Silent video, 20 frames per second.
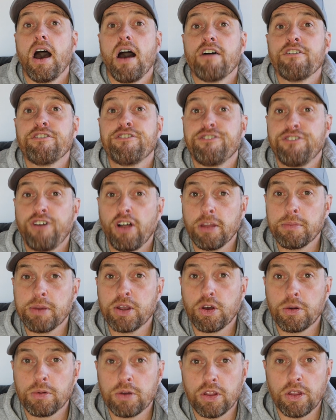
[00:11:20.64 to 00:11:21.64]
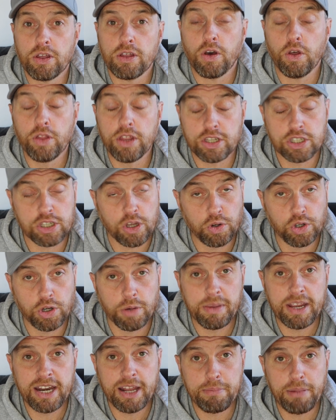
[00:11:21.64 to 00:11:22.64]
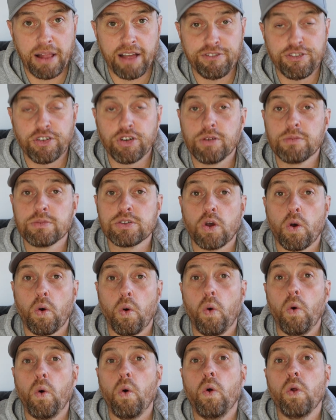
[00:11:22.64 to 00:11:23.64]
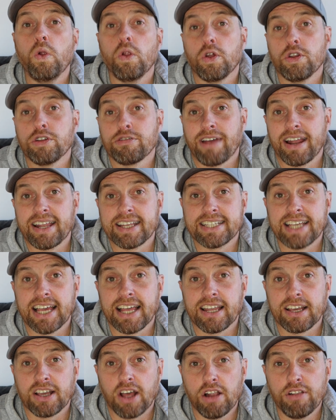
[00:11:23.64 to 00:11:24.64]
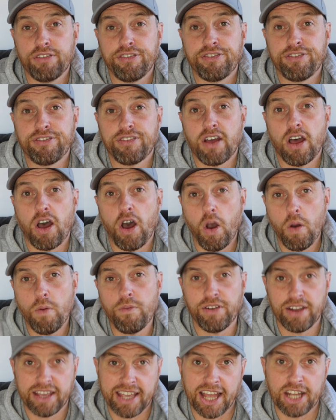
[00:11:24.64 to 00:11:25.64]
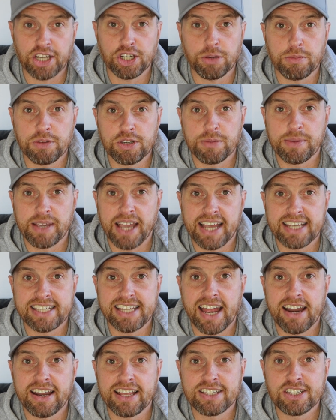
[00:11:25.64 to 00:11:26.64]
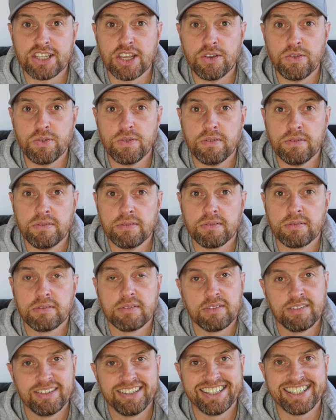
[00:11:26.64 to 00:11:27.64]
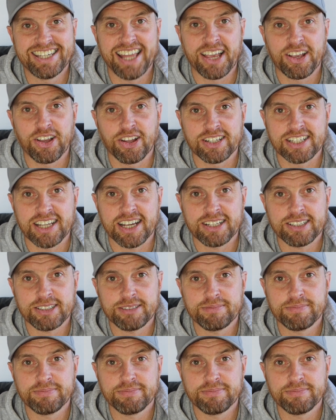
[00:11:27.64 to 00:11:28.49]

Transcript: Follow me on all other social media platforms, all under Ali Taylor Golf. Hopefully catch up with some of you guys down here soon. Stay in contact.